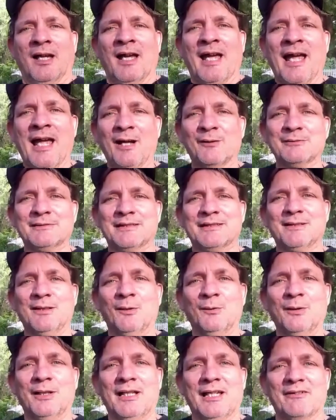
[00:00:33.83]
How's it
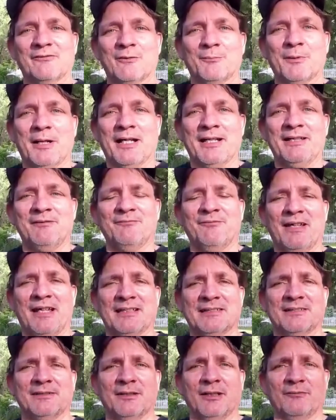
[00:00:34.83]
going, everybody?
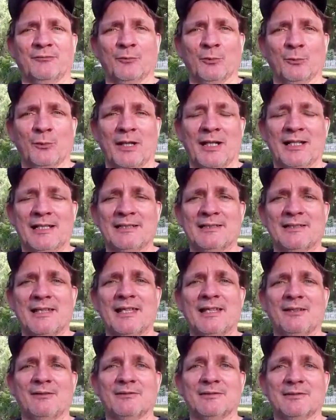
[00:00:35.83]
Fast Enough Garage,
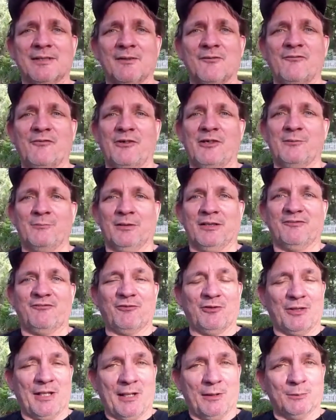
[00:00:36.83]
thank you so very much
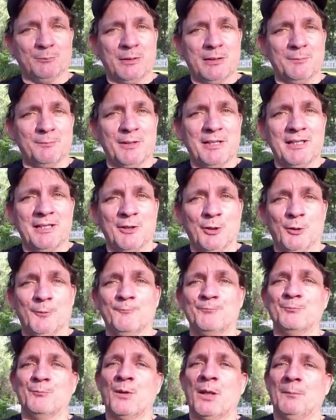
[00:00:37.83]
for allowing me to be here.
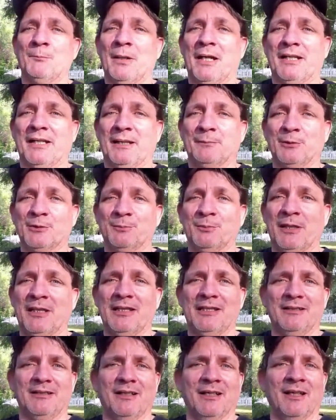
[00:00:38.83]
My name is
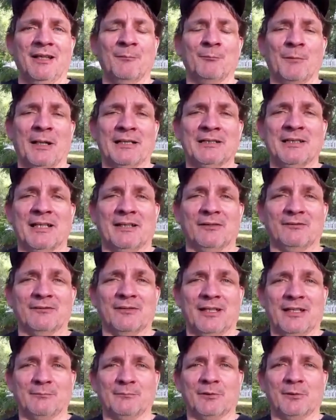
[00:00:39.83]
Pete. My channel is
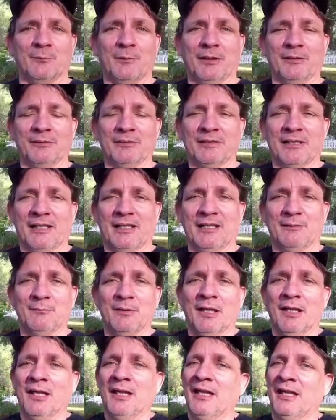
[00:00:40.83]
named Camaro Time,
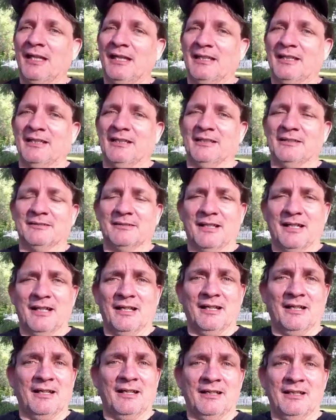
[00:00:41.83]
and
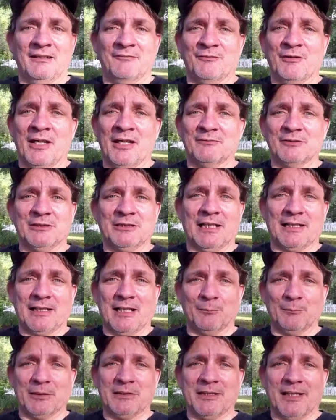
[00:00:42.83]
if you haven't checked
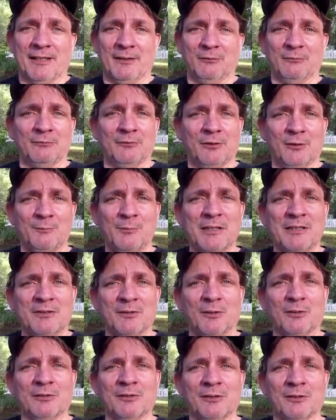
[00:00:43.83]
out my channel, be
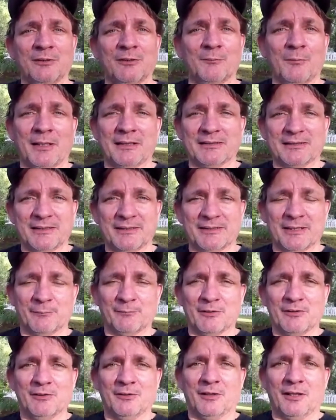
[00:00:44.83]
sure to. You might see
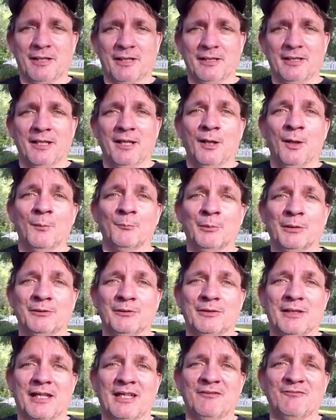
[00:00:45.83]
something you like. But
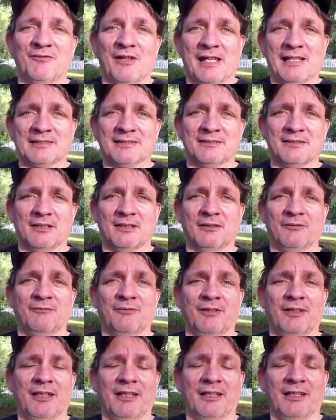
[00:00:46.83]
today, Fast
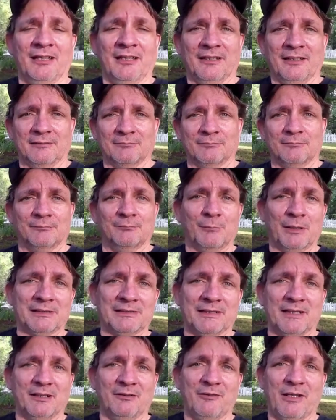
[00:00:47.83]
Enough and
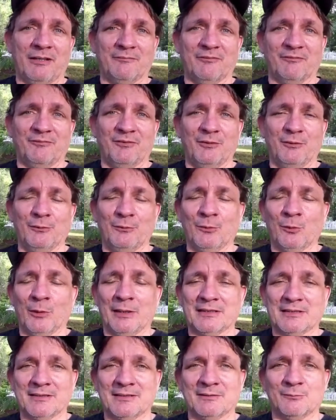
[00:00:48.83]
myself have a few
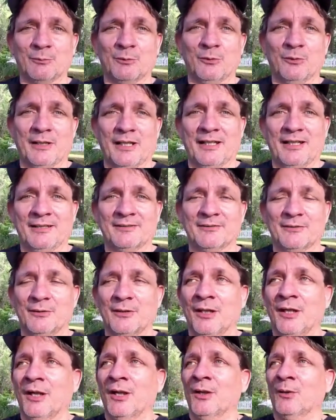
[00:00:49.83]
questions we're going to answer.
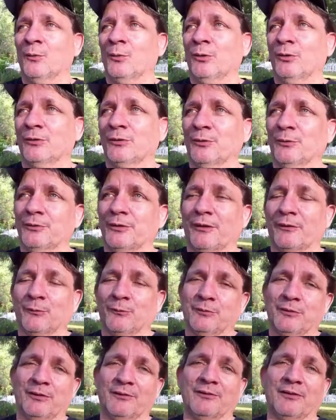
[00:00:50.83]
We're going to do another
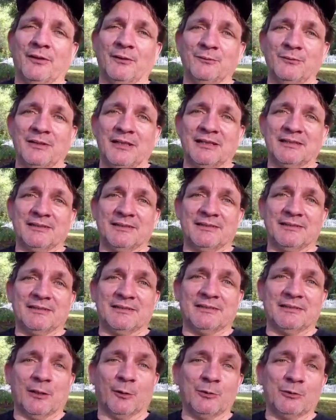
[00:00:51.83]
one of those long distance,
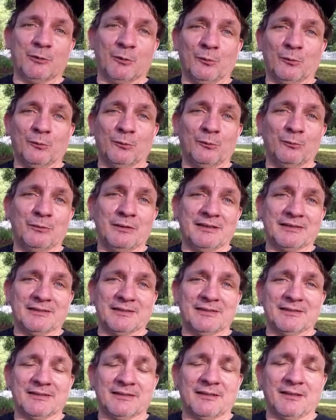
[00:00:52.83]
social
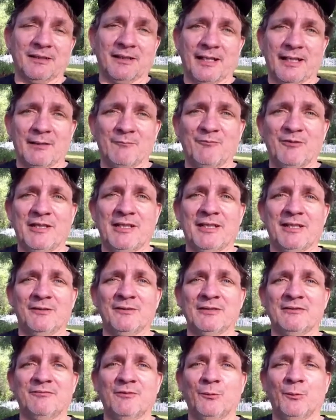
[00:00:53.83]
distance collab
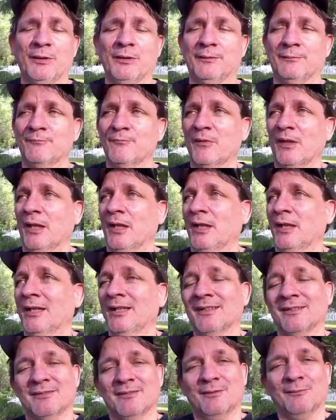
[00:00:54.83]
videos, if you will.
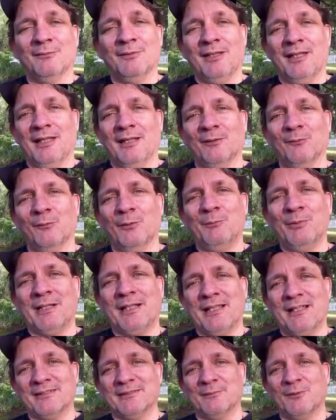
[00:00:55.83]
So yeah, we
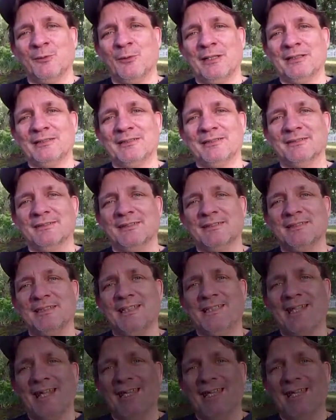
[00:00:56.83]
picked out some questions. Let's get to